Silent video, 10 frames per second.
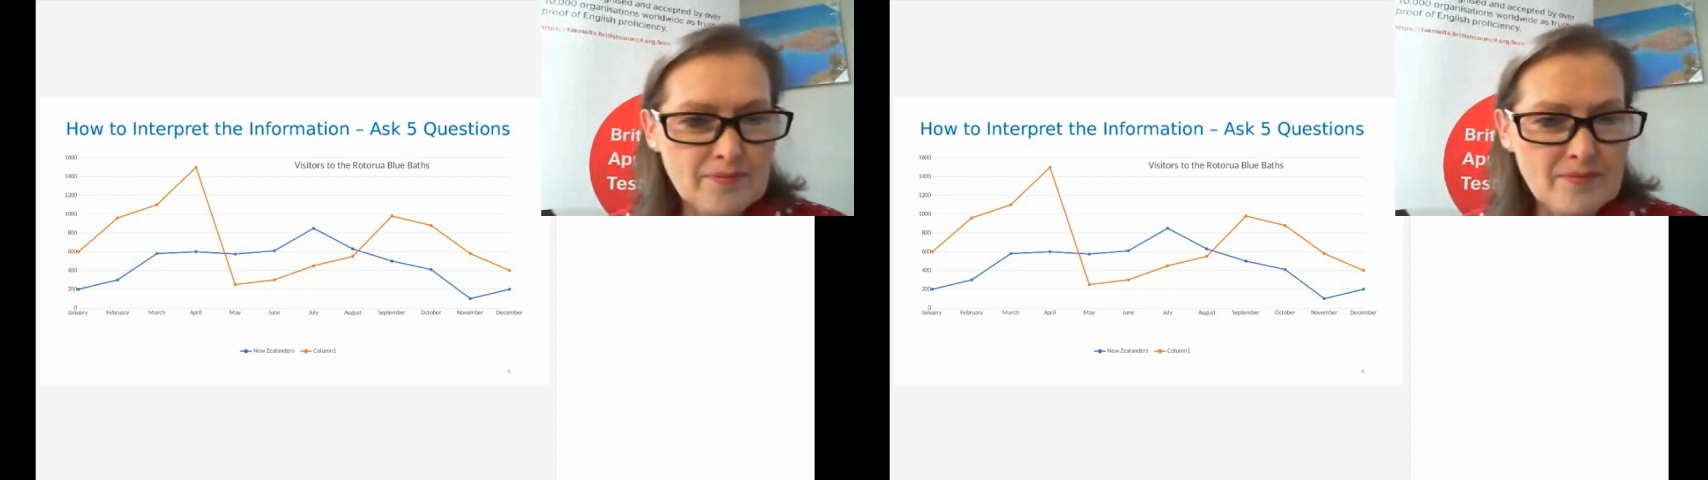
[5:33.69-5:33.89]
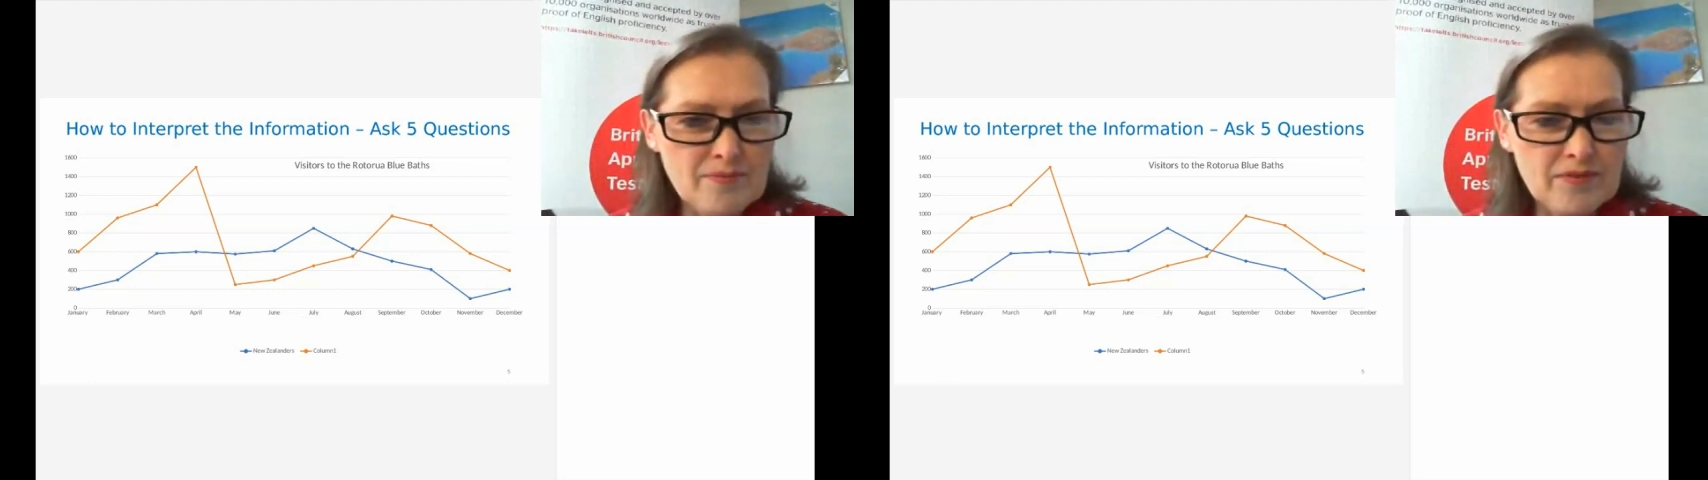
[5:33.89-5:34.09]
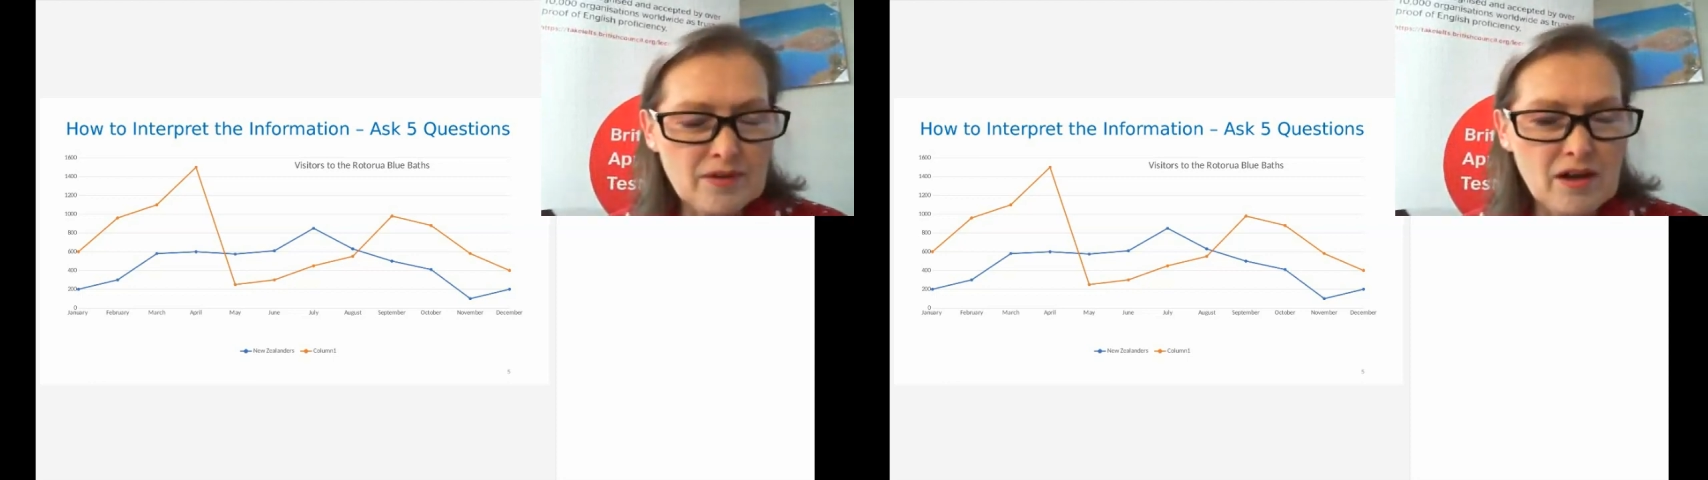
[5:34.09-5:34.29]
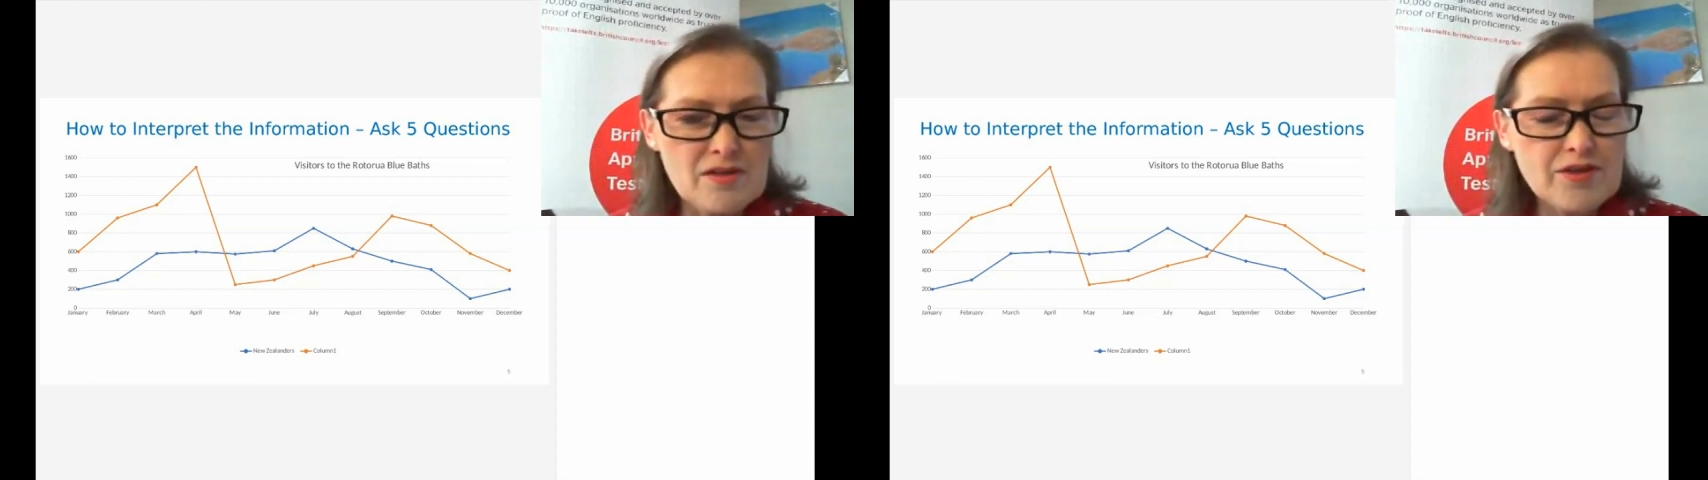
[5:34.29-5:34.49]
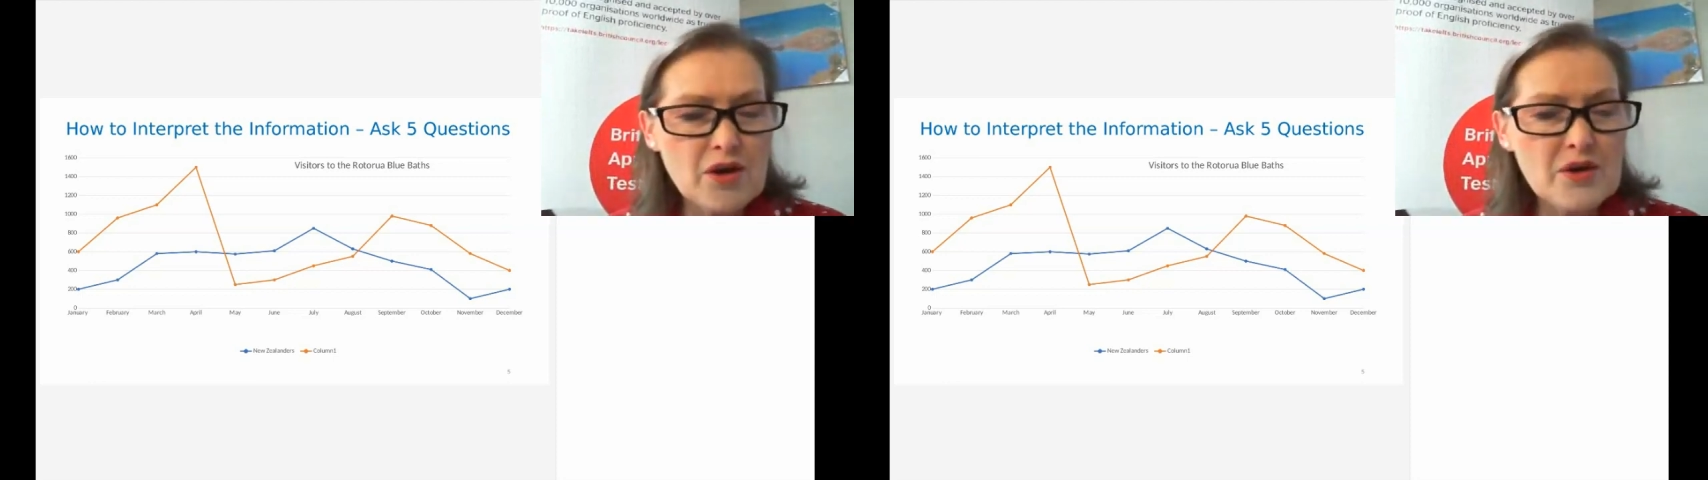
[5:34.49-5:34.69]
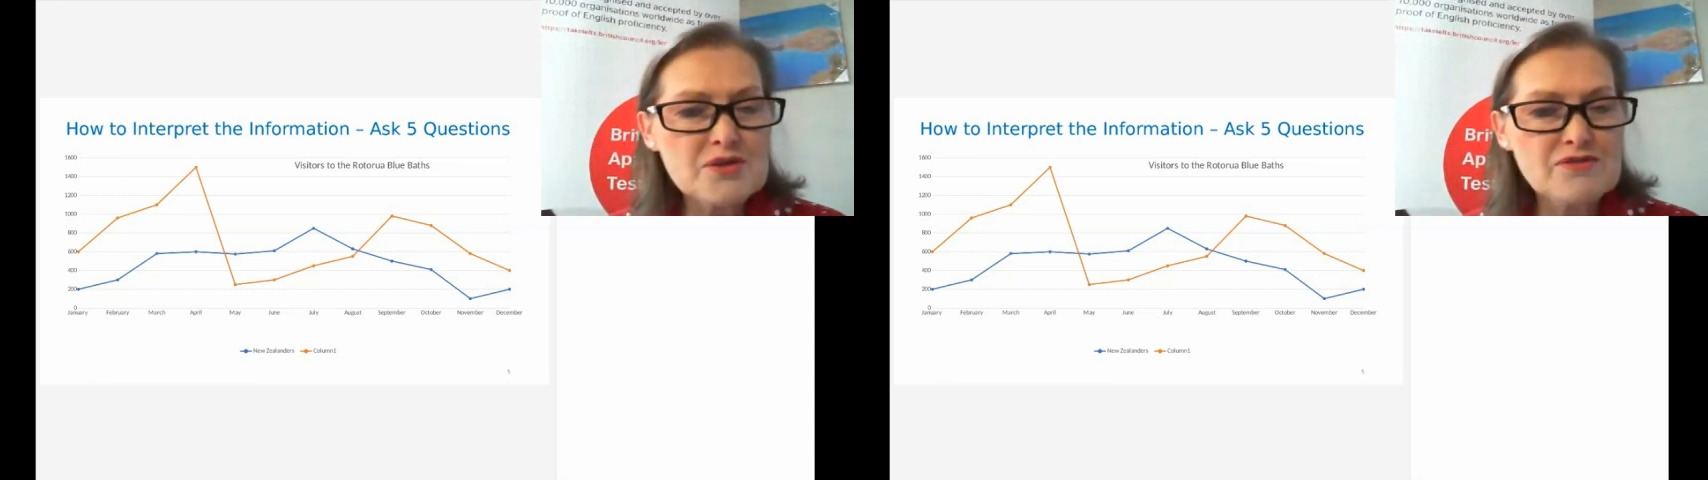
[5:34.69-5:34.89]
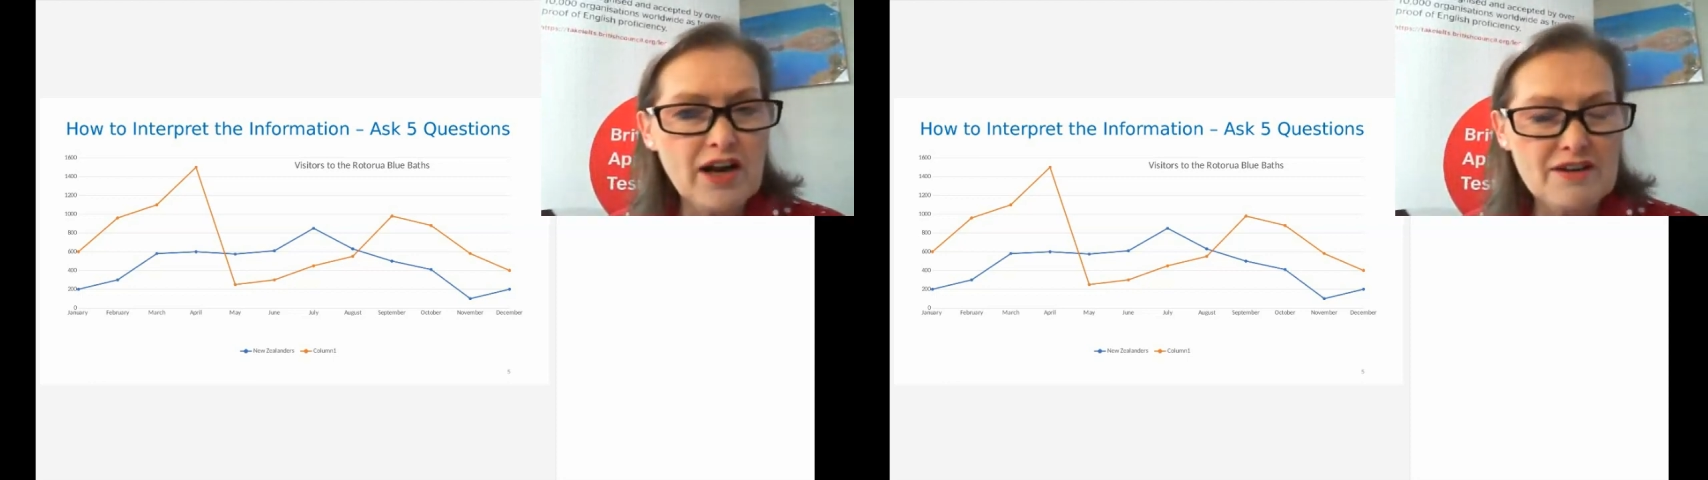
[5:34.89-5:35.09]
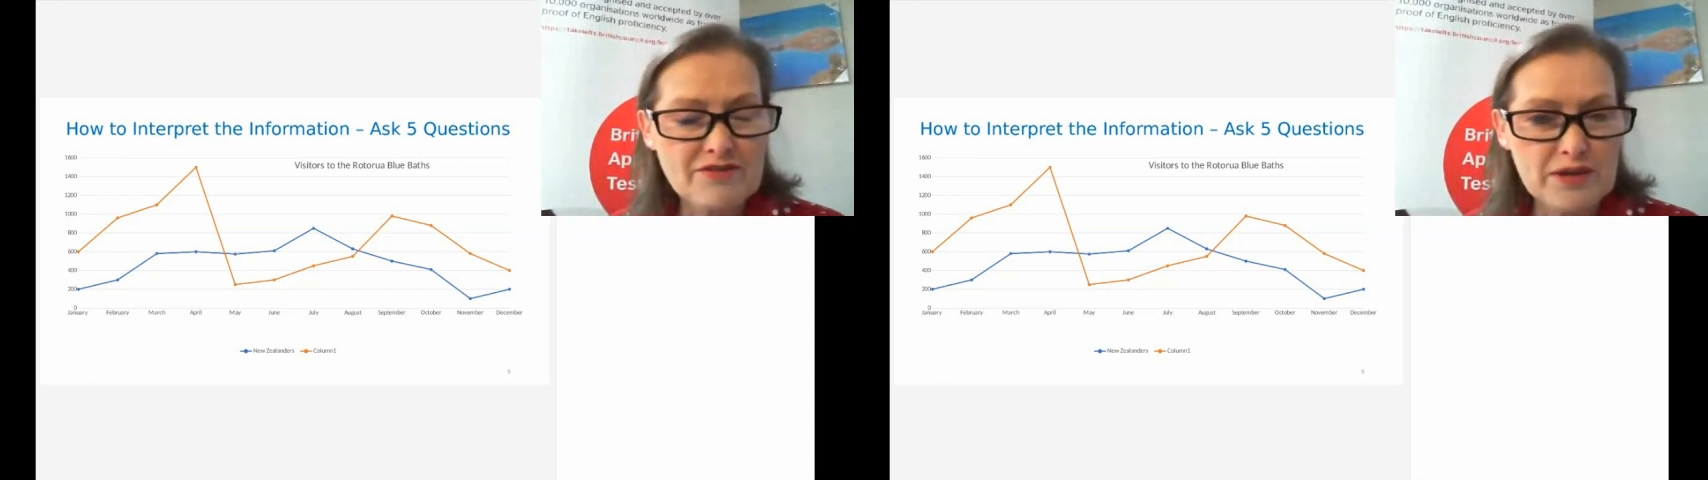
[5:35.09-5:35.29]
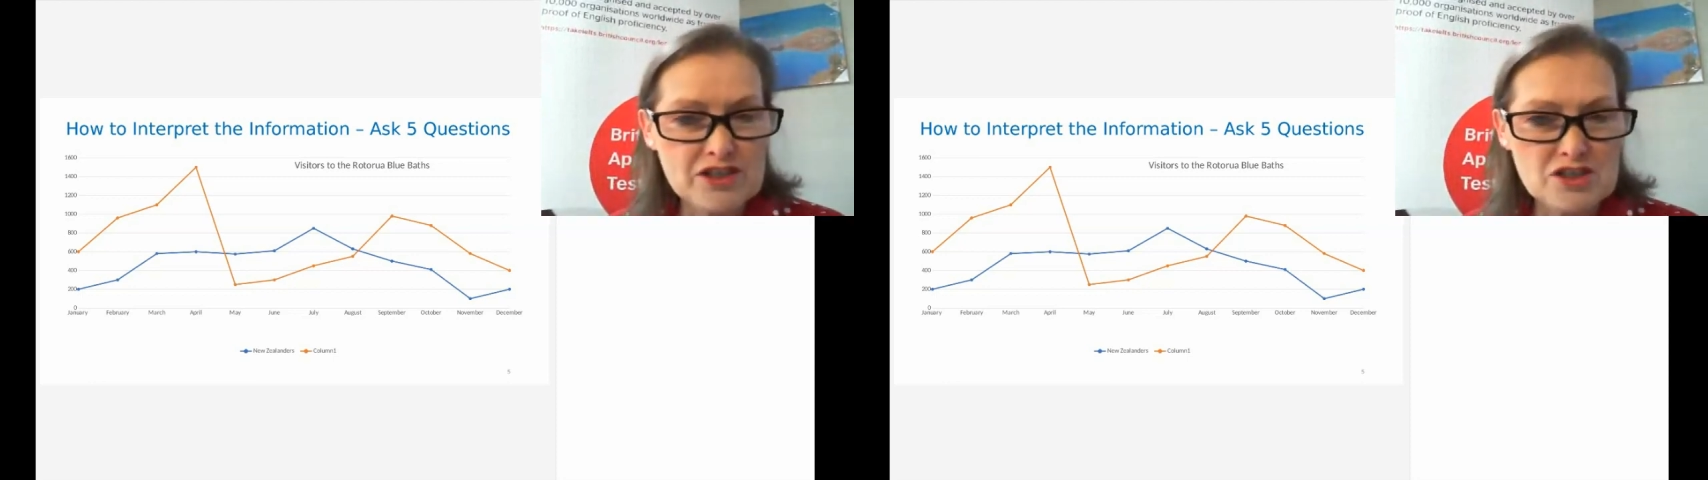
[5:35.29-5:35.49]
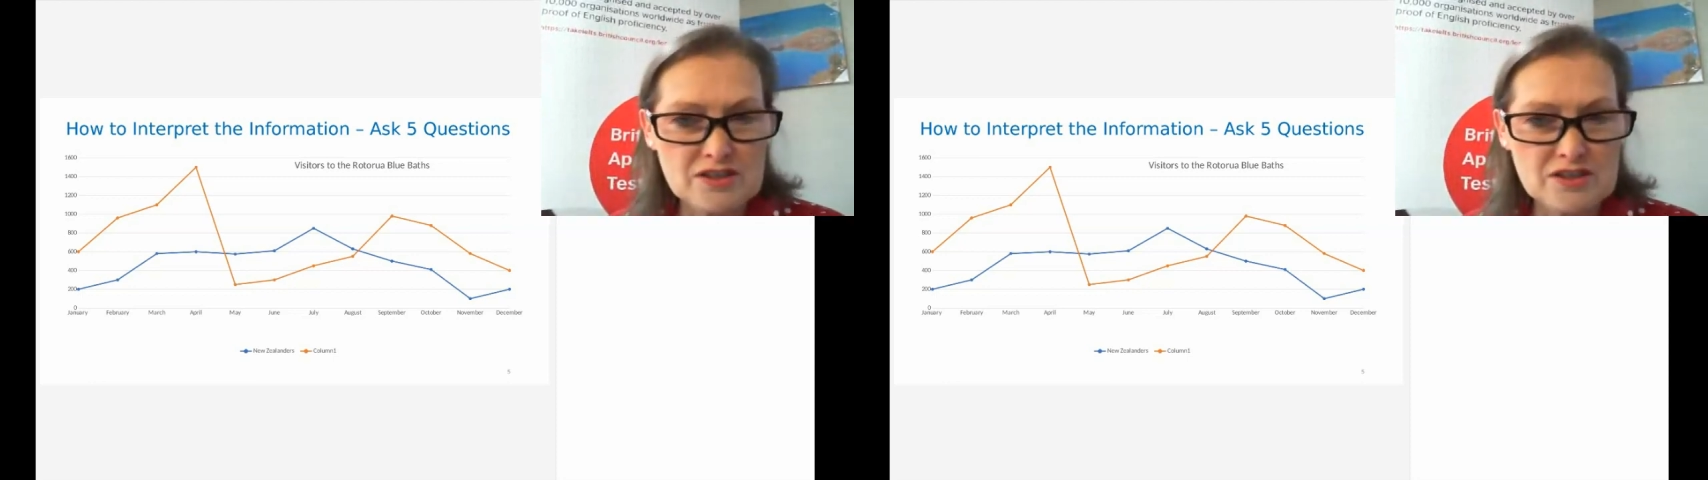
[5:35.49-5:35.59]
those 5 questions